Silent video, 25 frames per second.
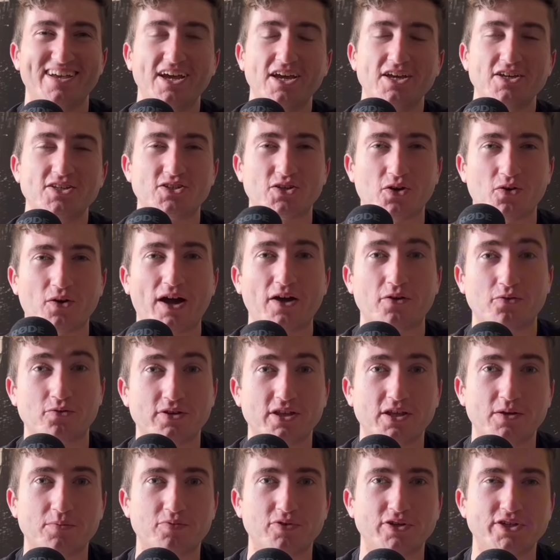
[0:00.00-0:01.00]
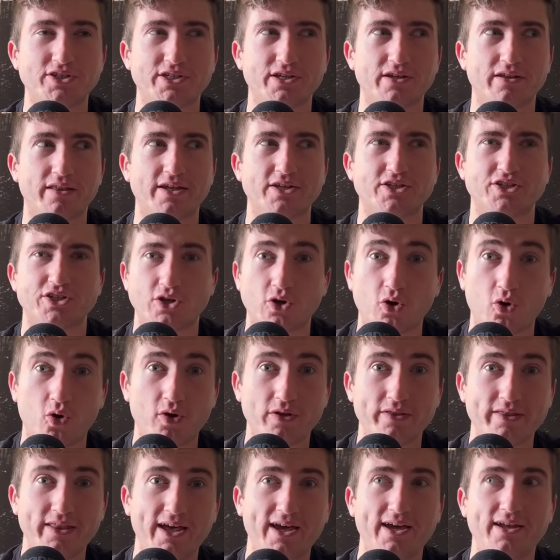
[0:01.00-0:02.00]
So I really appreciated that she
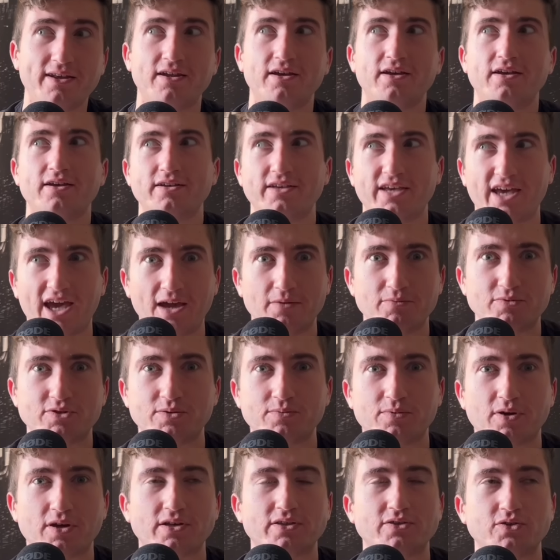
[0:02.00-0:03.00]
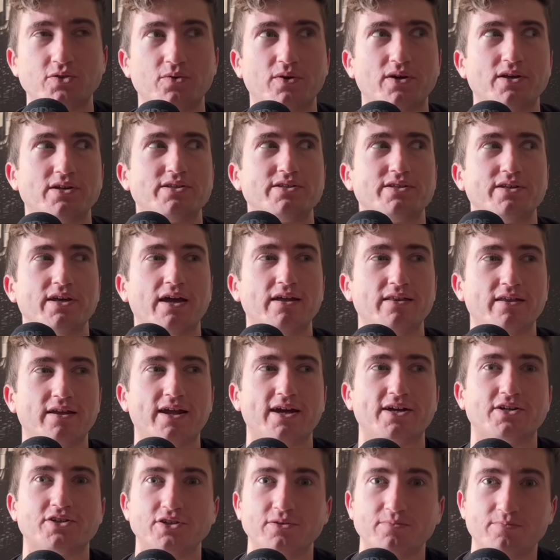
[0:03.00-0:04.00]
caught that, came to us, and then
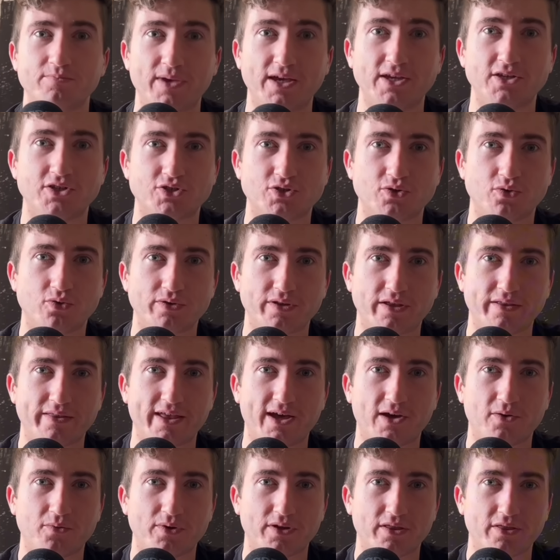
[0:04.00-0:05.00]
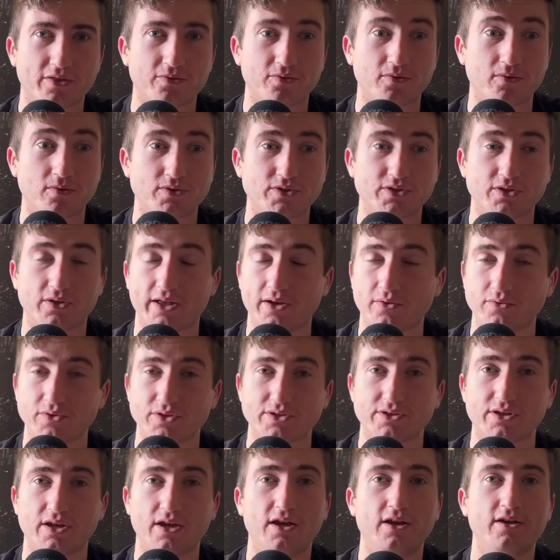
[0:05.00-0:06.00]
actually made sure that that went through. So that was
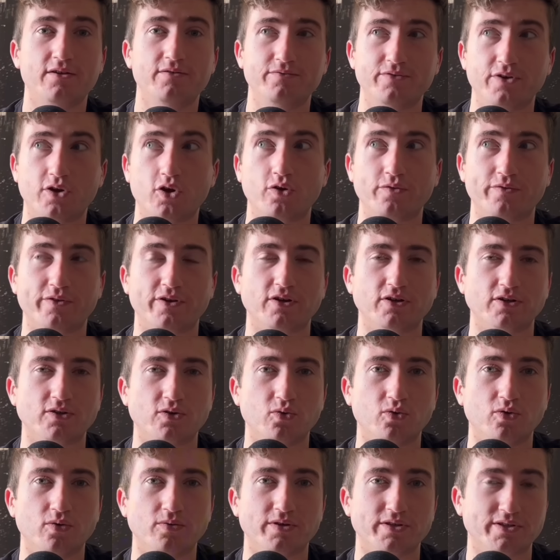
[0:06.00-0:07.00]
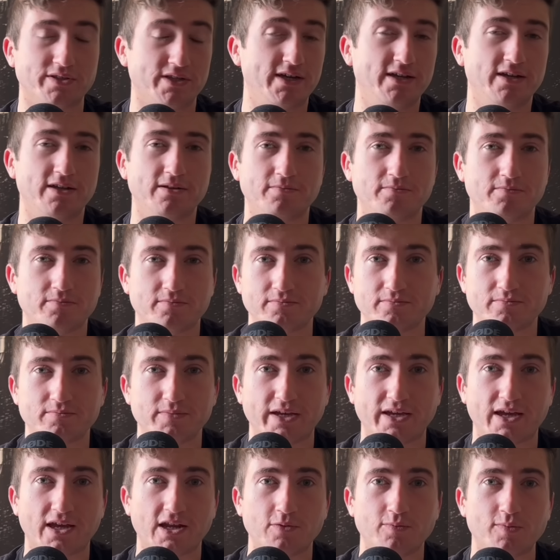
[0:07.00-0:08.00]
very cool, because I didn't
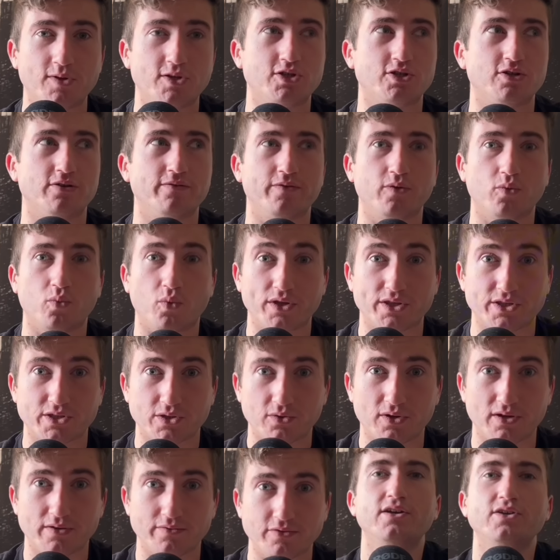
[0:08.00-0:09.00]
make any mention of it whatsoever.